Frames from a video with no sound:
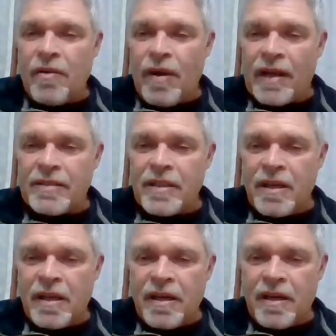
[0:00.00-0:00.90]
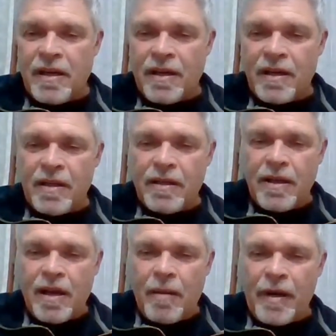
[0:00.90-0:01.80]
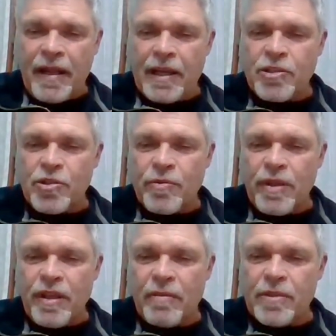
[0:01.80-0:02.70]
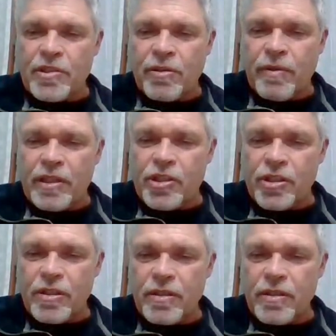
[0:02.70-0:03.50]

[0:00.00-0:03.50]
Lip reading: All right. How many answers are in there, Mr. Rich?